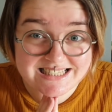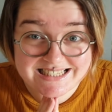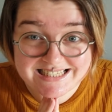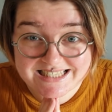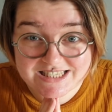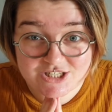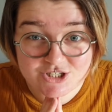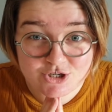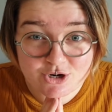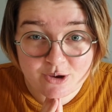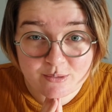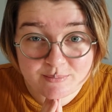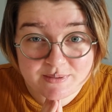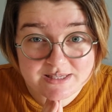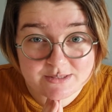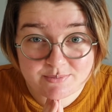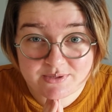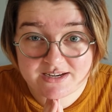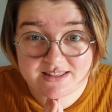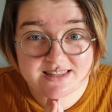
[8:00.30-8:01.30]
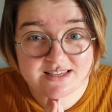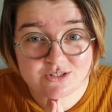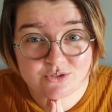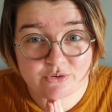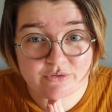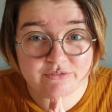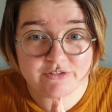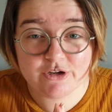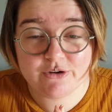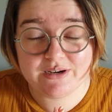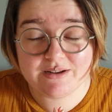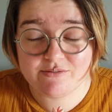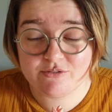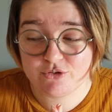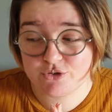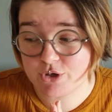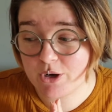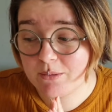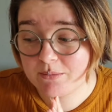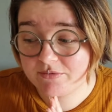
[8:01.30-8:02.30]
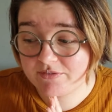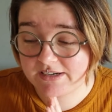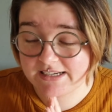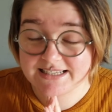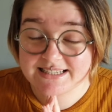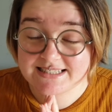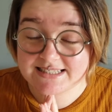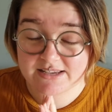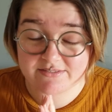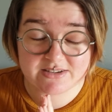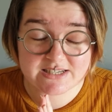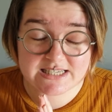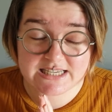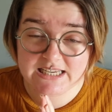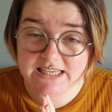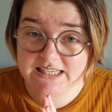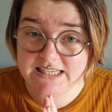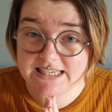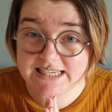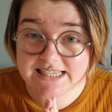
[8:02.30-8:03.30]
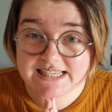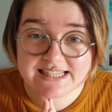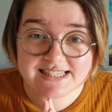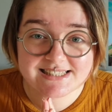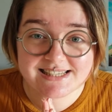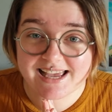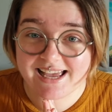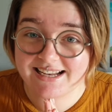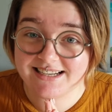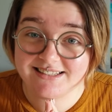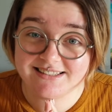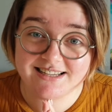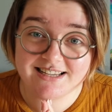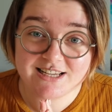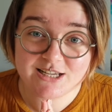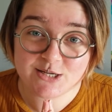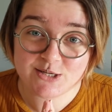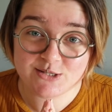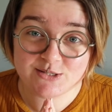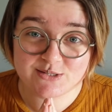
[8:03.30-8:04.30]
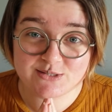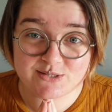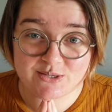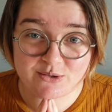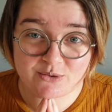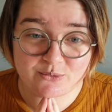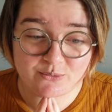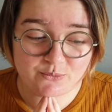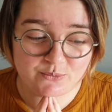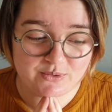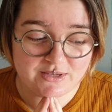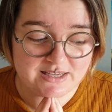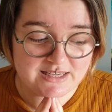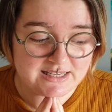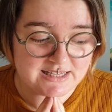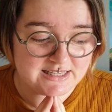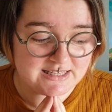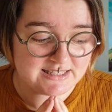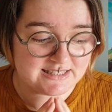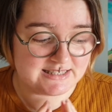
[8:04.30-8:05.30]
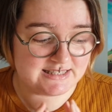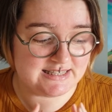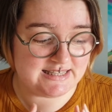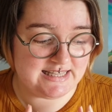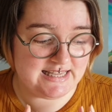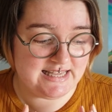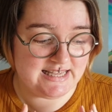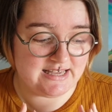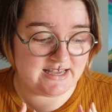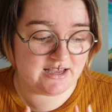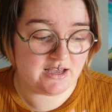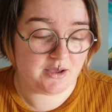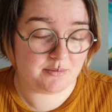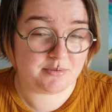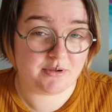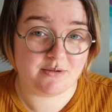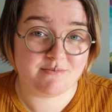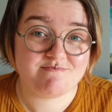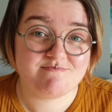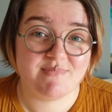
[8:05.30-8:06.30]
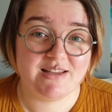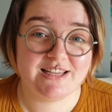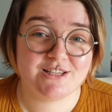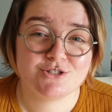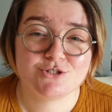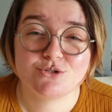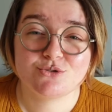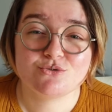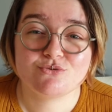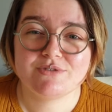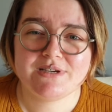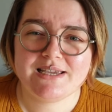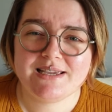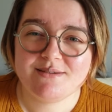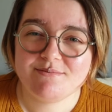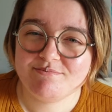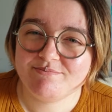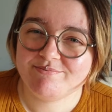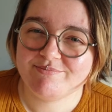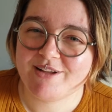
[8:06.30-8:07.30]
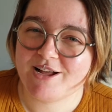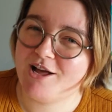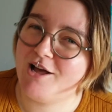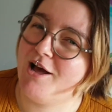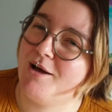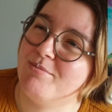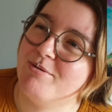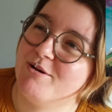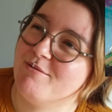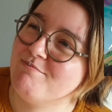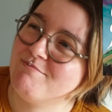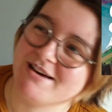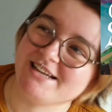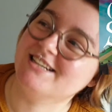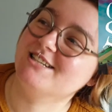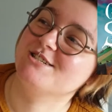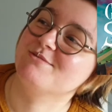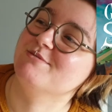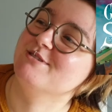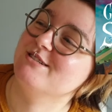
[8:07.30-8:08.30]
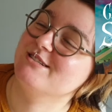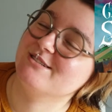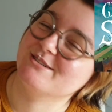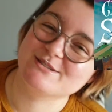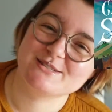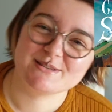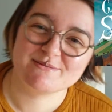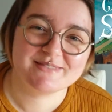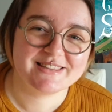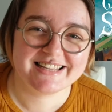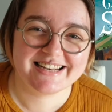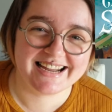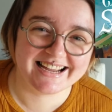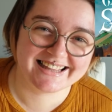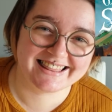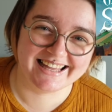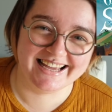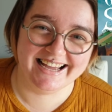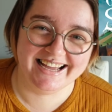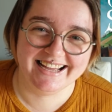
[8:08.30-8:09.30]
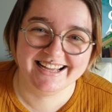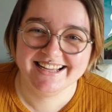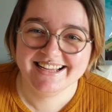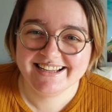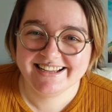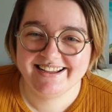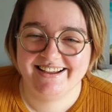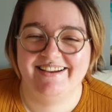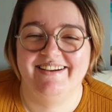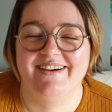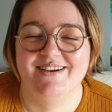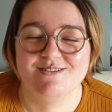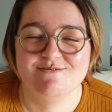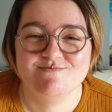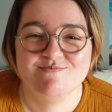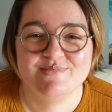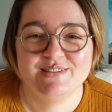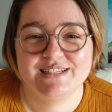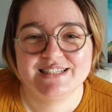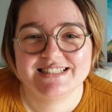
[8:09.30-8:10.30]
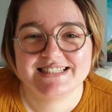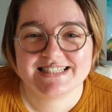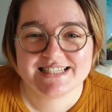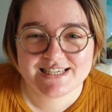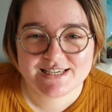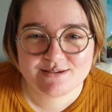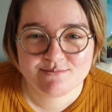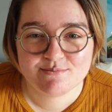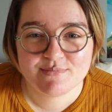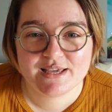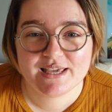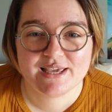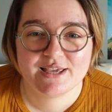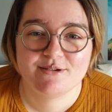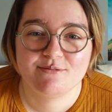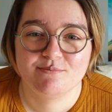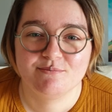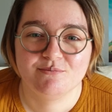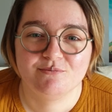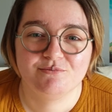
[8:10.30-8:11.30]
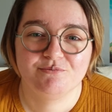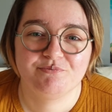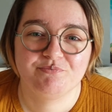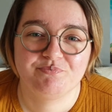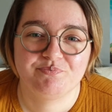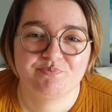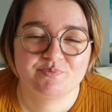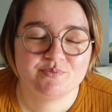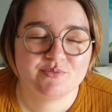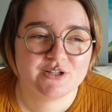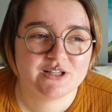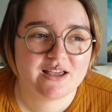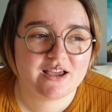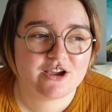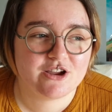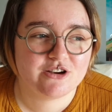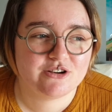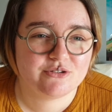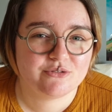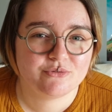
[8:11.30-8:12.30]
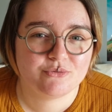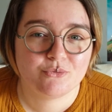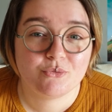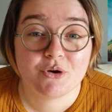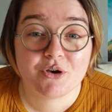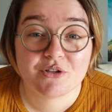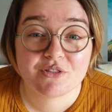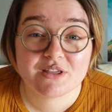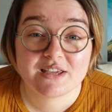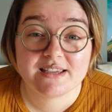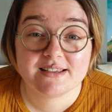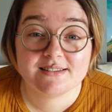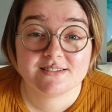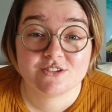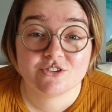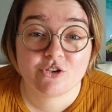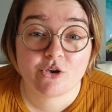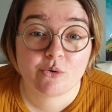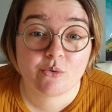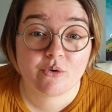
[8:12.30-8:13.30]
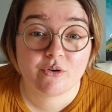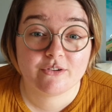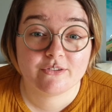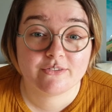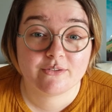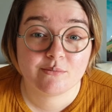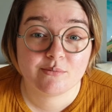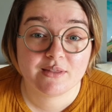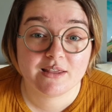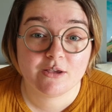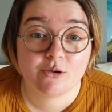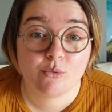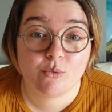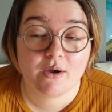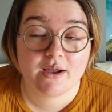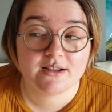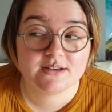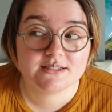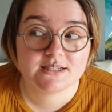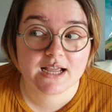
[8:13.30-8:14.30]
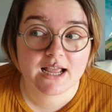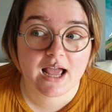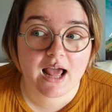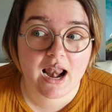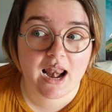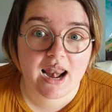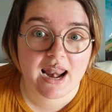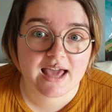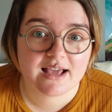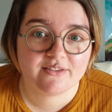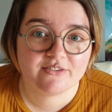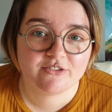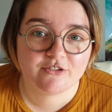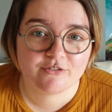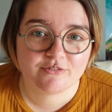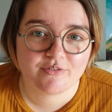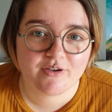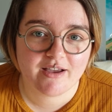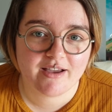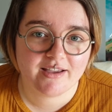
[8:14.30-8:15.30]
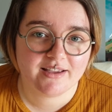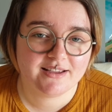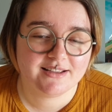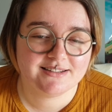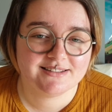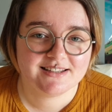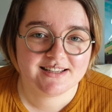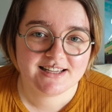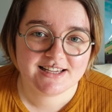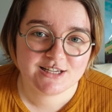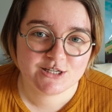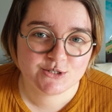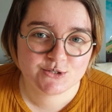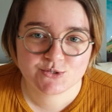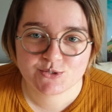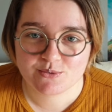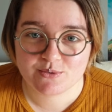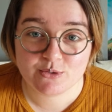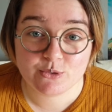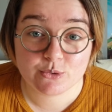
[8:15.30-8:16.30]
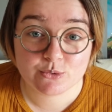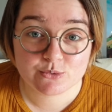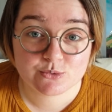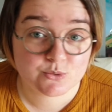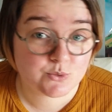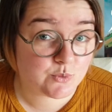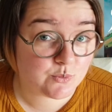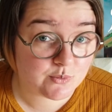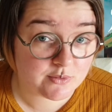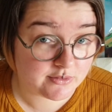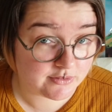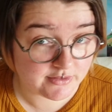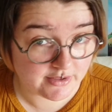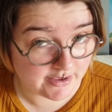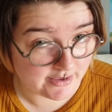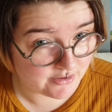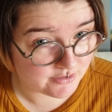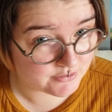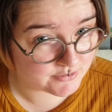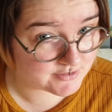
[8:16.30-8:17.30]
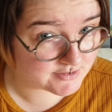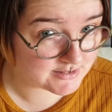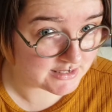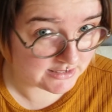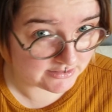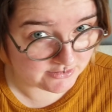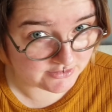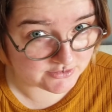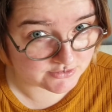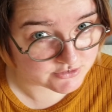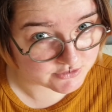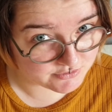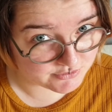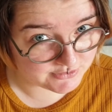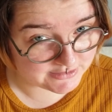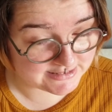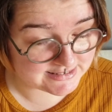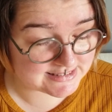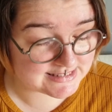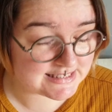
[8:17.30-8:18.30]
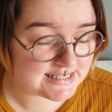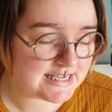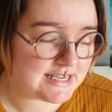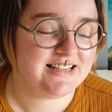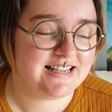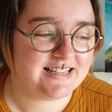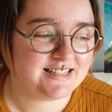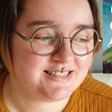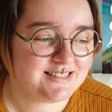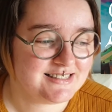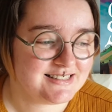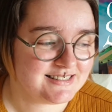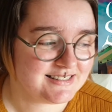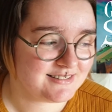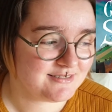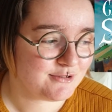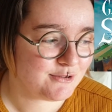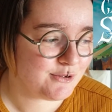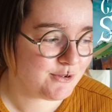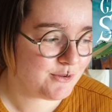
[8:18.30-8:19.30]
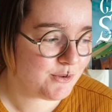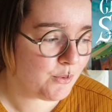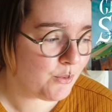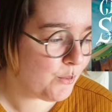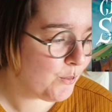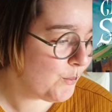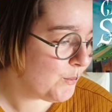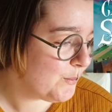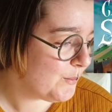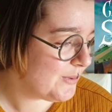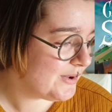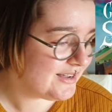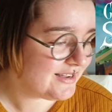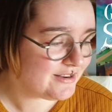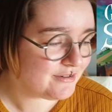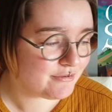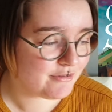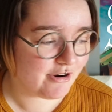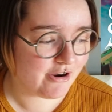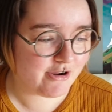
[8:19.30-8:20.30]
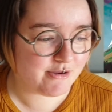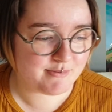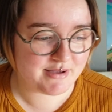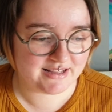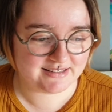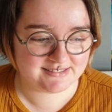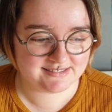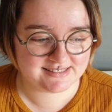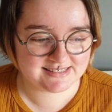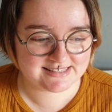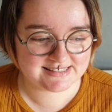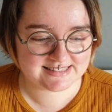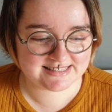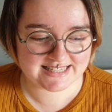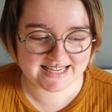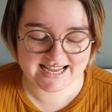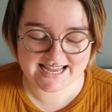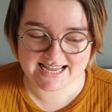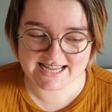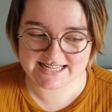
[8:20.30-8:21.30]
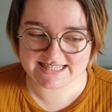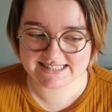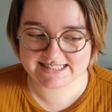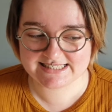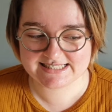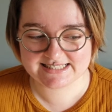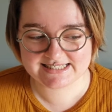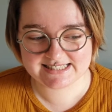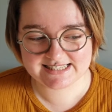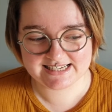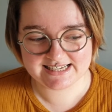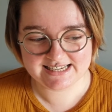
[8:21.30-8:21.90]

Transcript: in his job. He's been in this sort of low-level job for like 17 years, and so the extreme upper management or something like that deem him kind of worthy to go on something quite classified. So he goes to the house in the Cerulean Sea. It's queer romance, it's